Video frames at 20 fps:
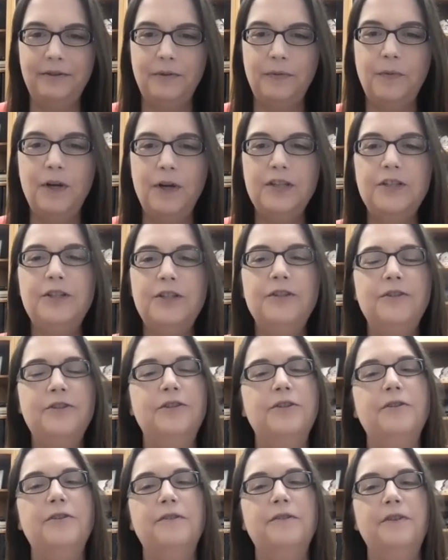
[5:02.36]
what do you
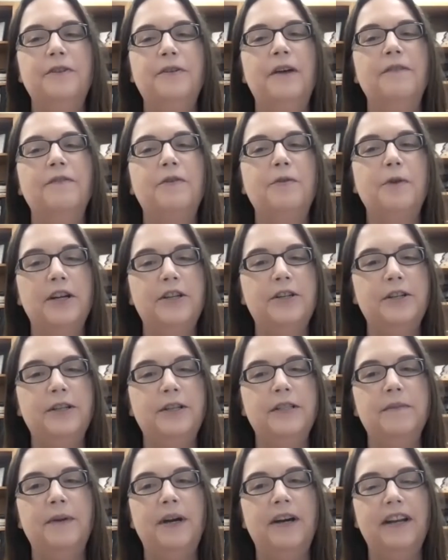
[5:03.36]
do if you have
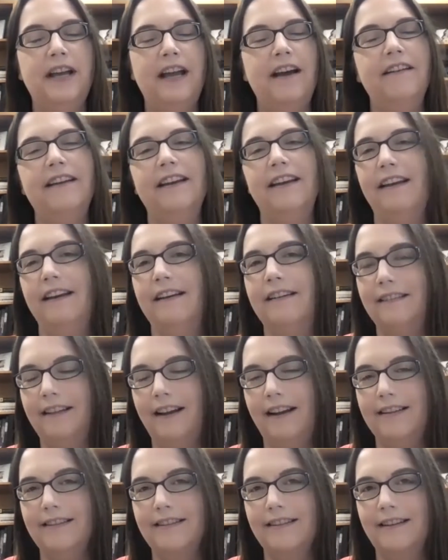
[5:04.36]
questions about how to
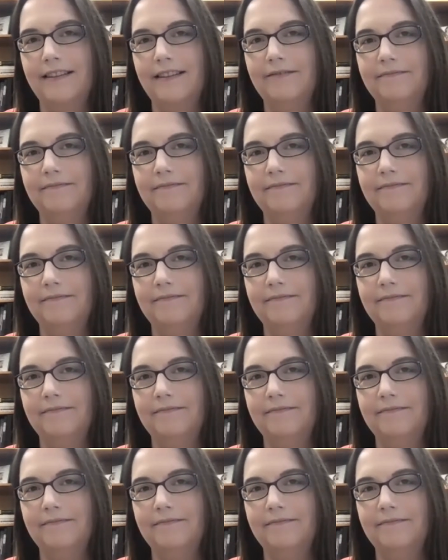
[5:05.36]
analyze it?